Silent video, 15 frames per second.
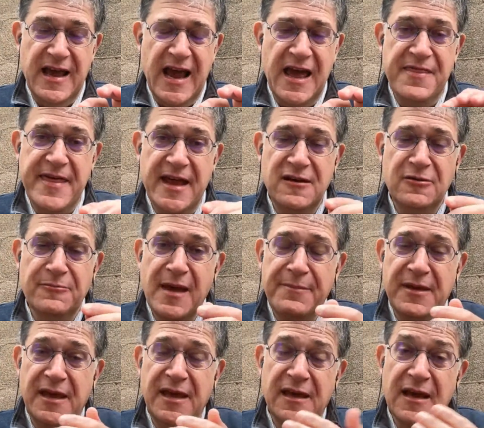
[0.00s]
And then you
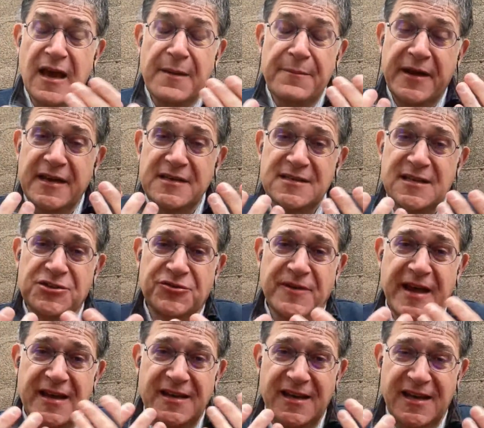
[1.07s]
maybe, because the
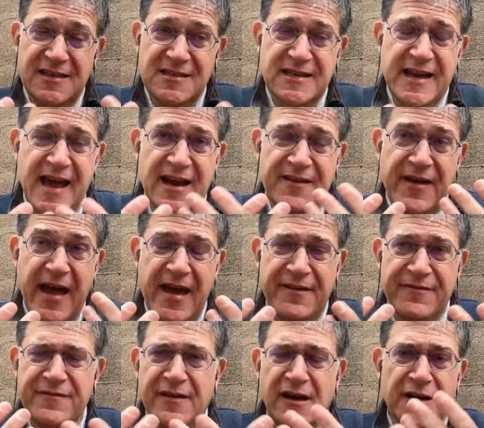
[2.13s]
trend is to kind of
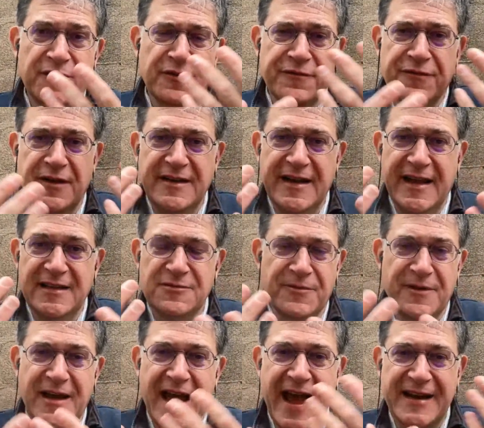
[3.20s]
have other front ends,
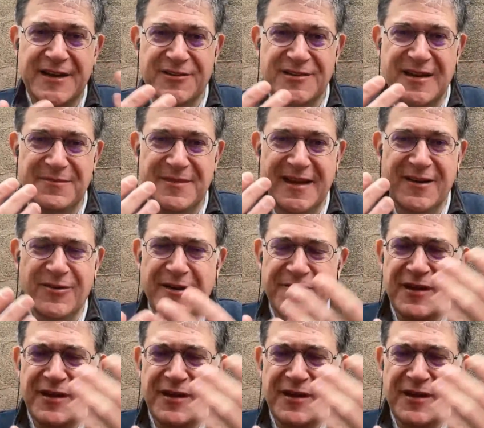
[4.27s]
React or something,